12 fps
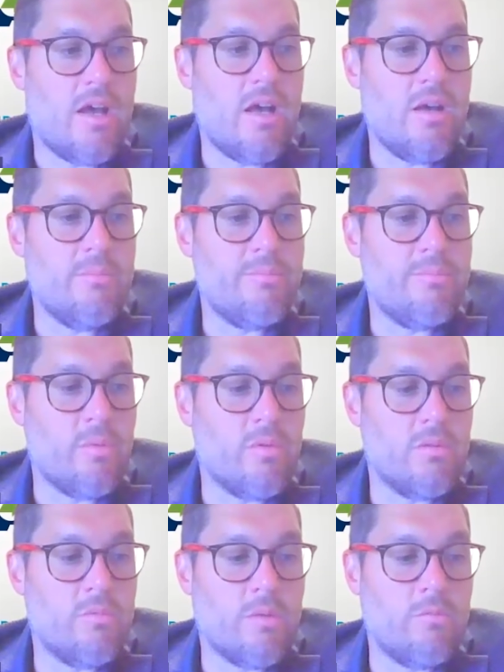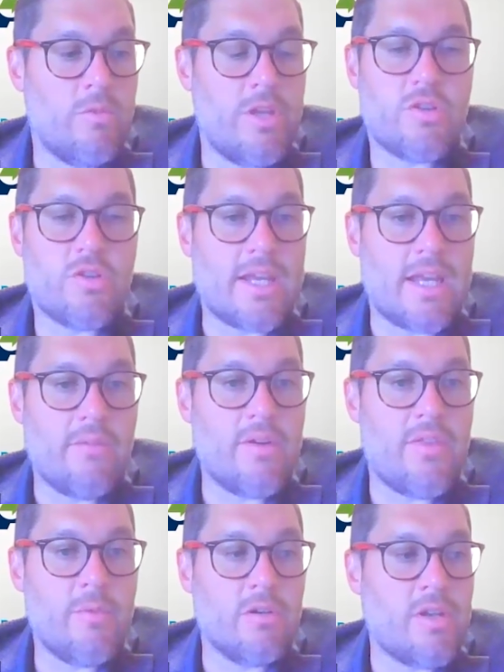But we track
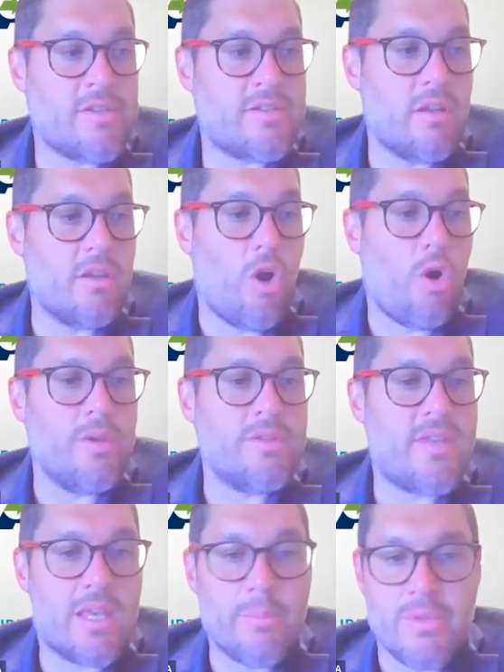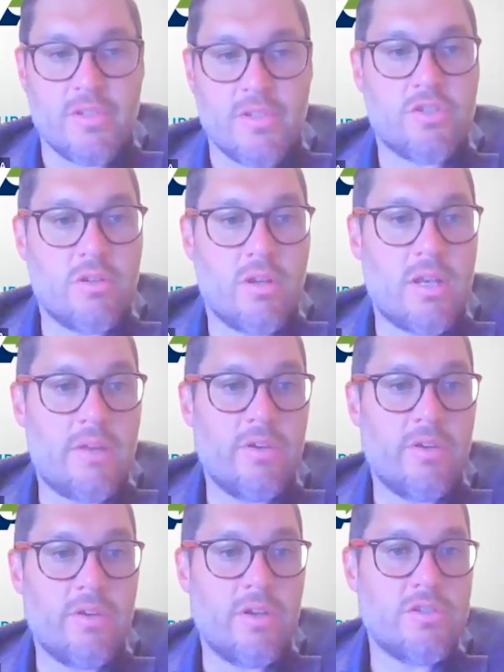everything. We don't necessarily always take a position on
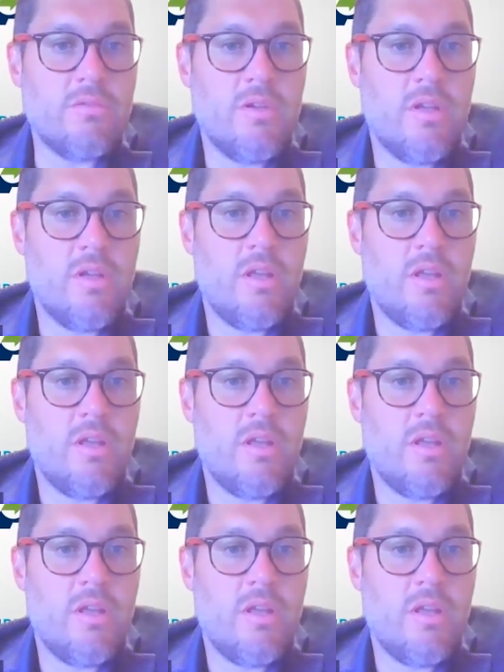every issue.